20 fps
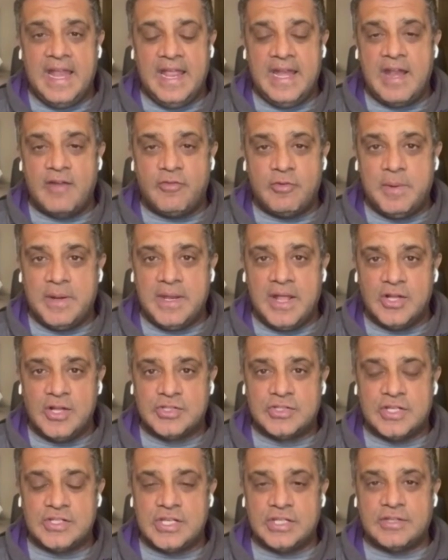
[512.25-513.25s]

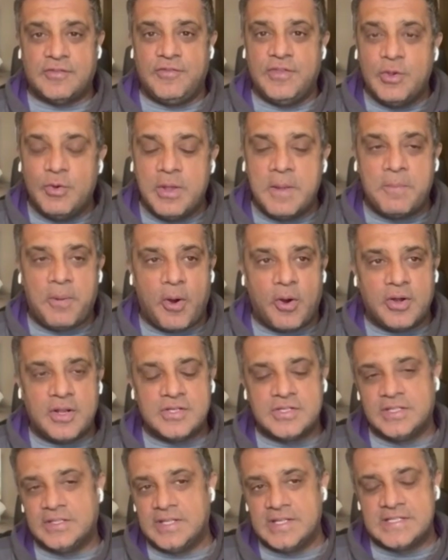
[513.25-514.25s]
everybody else that's at the viewing
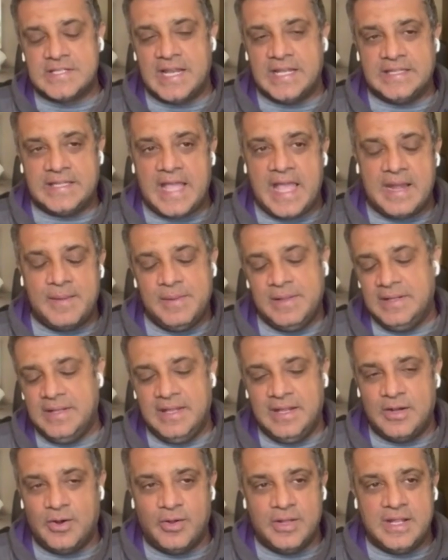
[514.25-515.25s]
parties and things like
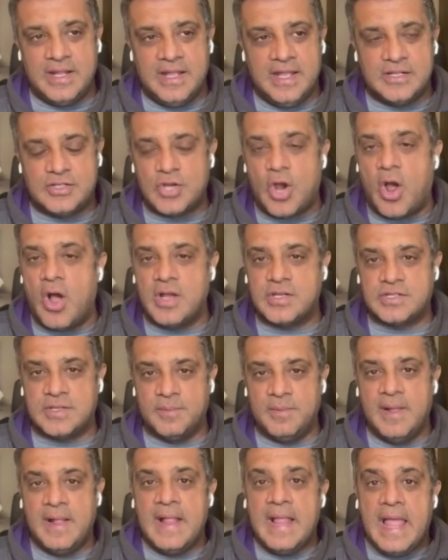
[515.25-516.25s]
that. I mean, it's
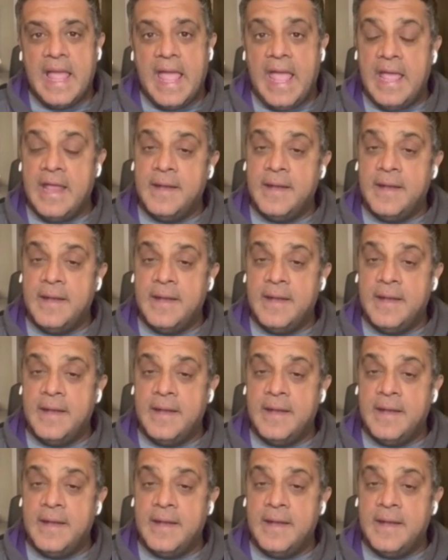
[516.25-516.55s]
awesome.